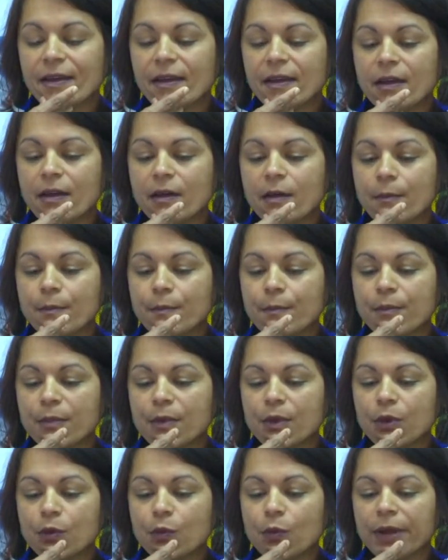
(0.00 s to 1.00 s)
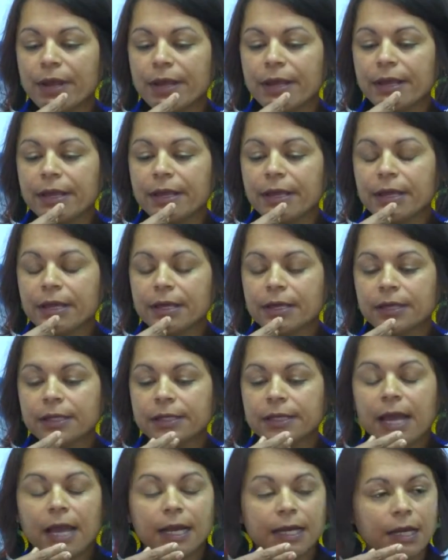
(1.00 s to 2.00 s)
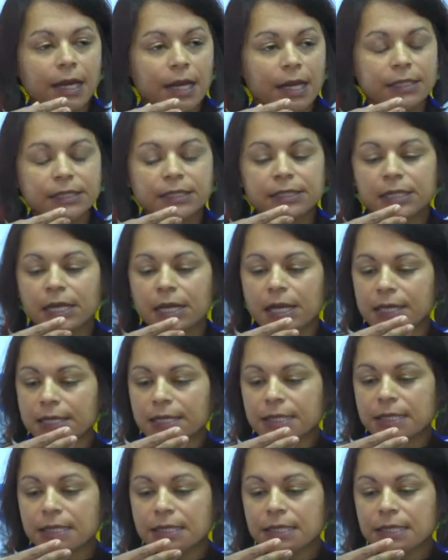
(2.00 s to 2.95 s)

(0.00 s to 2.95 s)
um, where uh, Jan Lateghan